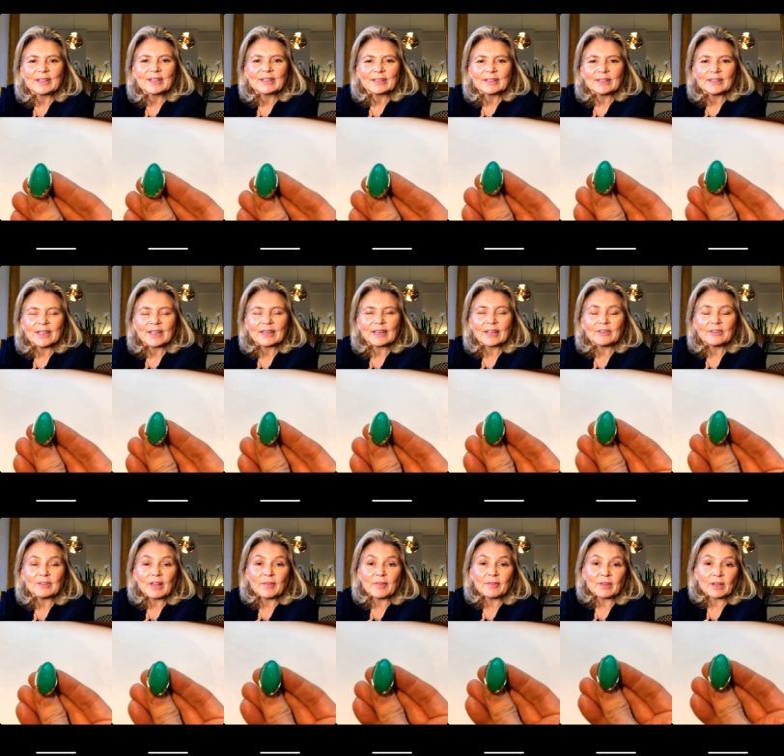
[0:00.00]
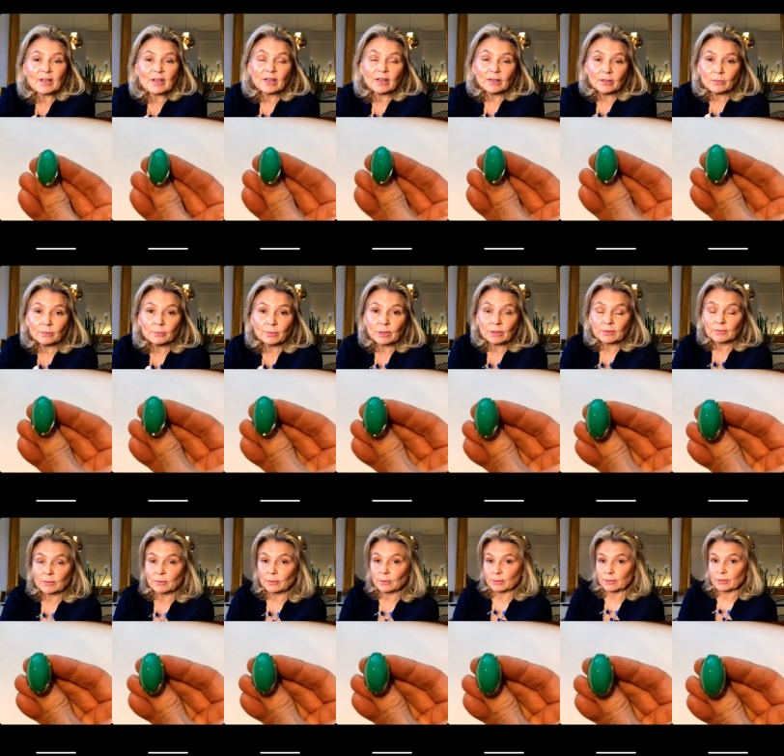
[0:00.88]
And the colour will, of
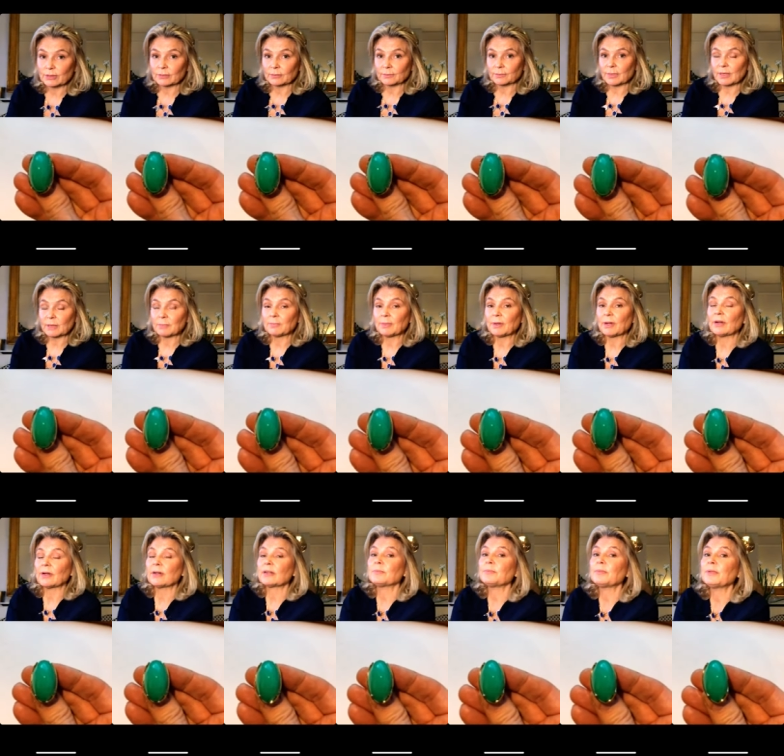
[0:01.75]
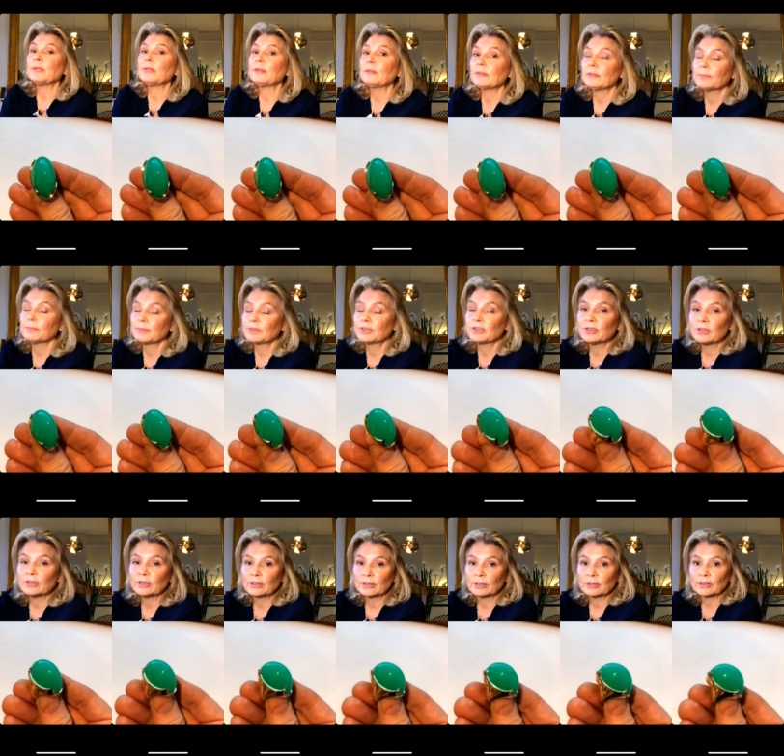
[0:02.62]
course, in part be due
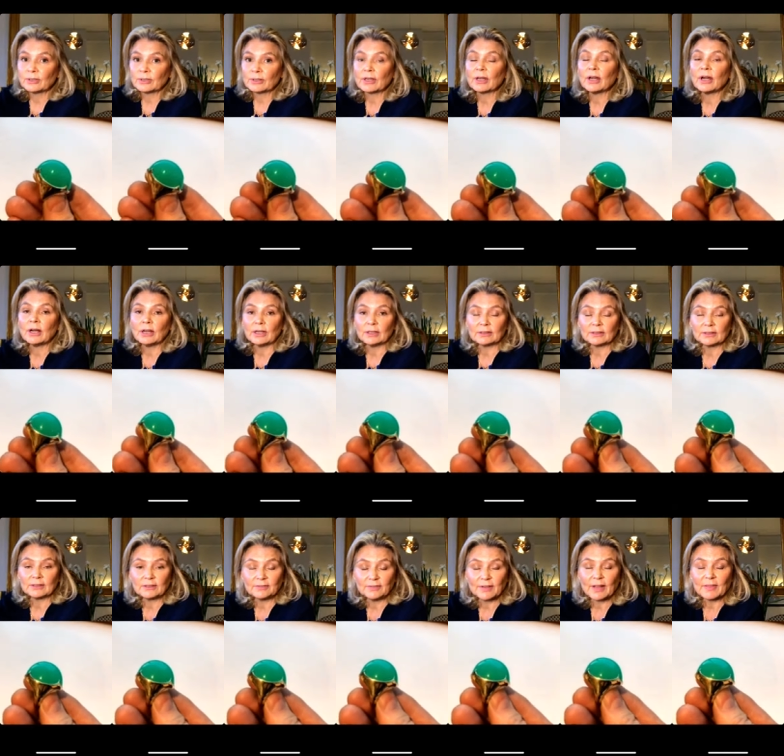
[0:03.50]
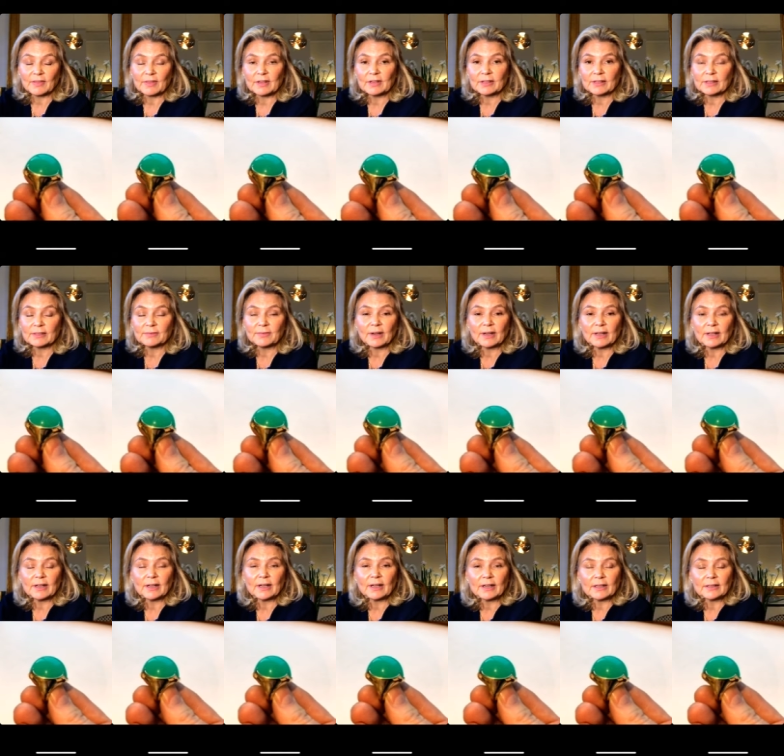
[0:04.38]
to the cut and the fact that it is very
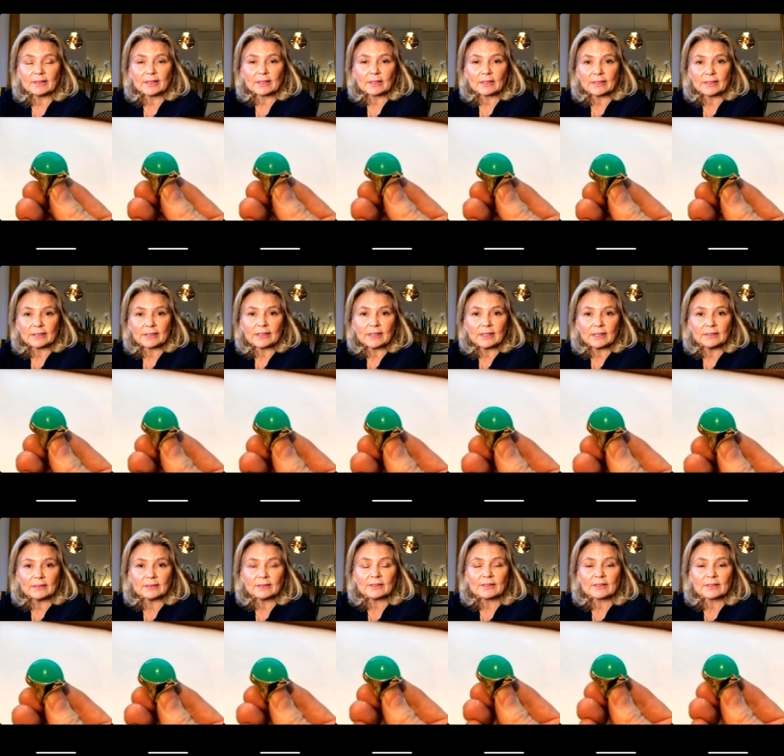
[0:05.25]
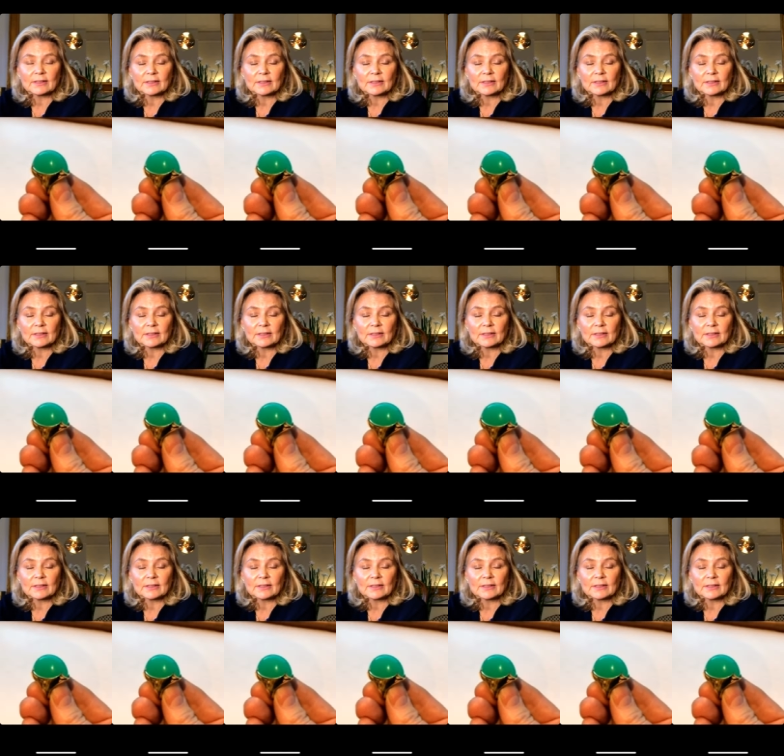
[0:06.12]
high. That'll enhance.